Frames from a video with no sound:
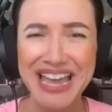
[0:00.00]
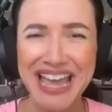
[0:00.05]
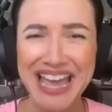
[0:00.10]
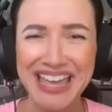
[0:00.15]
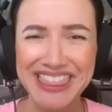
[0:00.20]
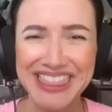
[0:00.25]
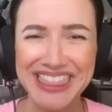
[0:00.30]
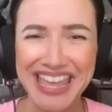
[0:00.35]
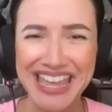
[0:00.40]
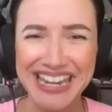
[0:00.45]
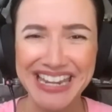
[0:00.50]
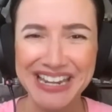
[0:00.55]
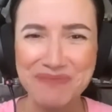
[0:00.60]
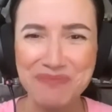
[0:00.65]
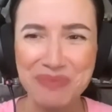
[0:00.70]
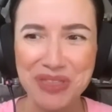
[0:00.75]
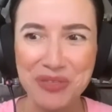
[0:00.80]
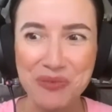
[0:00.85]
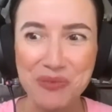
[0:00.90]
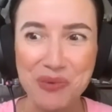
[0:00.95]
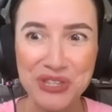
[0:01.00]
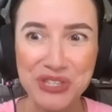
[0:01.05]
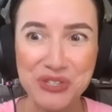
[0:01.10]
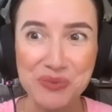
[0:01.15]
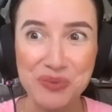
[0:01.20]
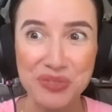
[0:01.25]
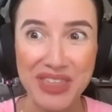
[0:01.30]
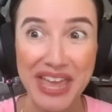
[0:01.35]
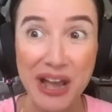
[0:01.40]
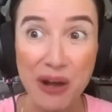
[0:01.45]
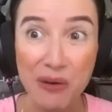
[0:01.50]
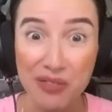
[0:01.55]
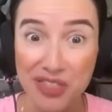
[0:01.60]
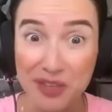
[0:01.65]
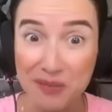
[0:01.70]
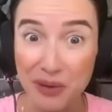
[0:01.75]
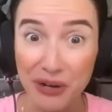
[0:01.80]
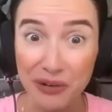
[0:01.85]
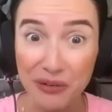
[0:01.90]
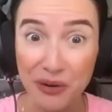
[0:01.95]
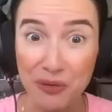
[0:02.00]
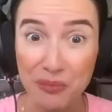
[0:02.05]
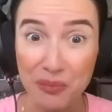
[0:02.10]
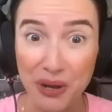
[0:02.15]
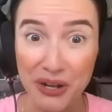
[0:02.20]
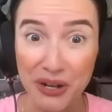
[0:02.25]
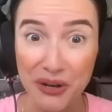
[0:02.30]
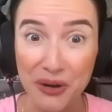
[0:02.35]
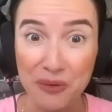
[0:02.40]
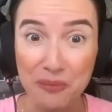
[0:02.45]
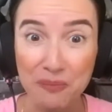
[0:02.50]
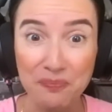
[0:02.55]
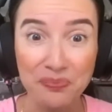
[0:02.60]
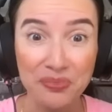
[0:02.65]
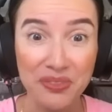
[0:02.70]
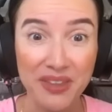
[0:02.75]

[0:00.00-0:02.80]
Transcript: And then, but the ones with the healthy microbiome,